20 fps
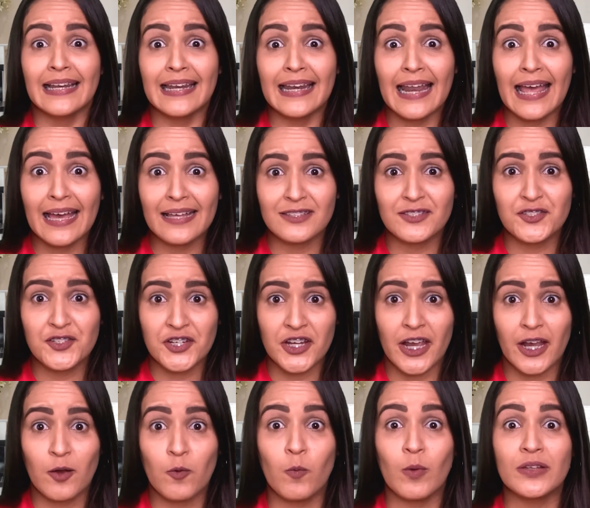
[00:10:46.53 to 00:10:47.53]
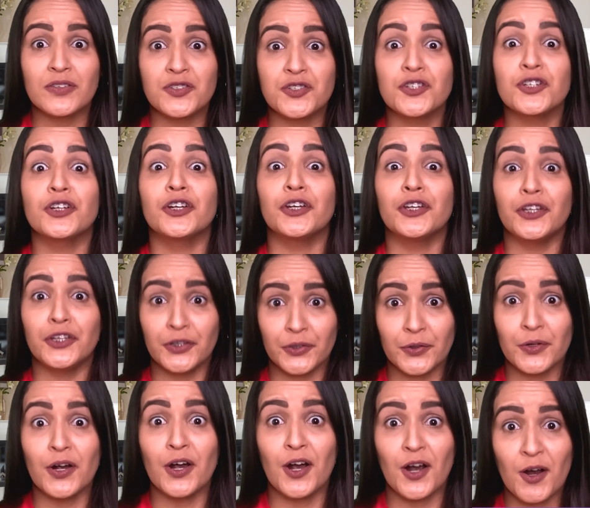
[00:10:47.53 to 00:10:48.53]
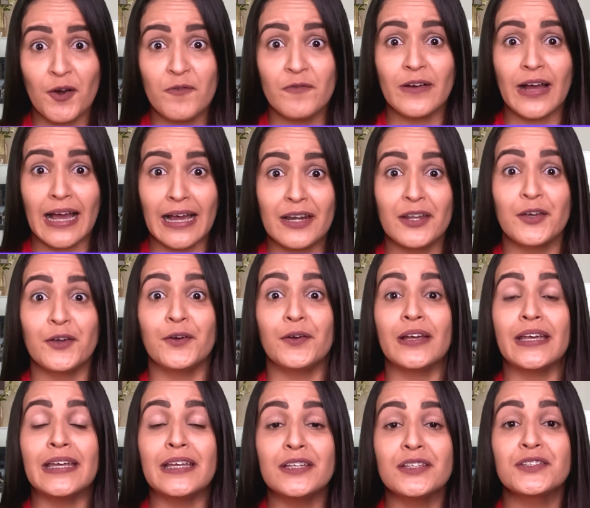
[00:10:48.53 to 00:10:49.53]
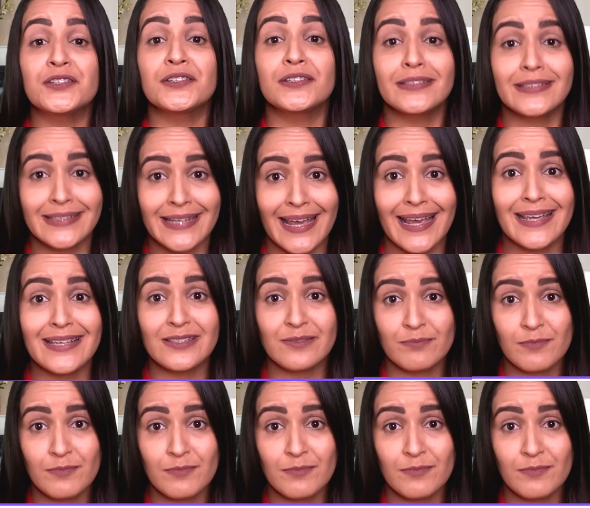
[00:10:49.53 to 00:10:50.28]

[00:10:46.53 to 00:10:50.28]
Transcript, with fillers: Let's check what's your new home value in today's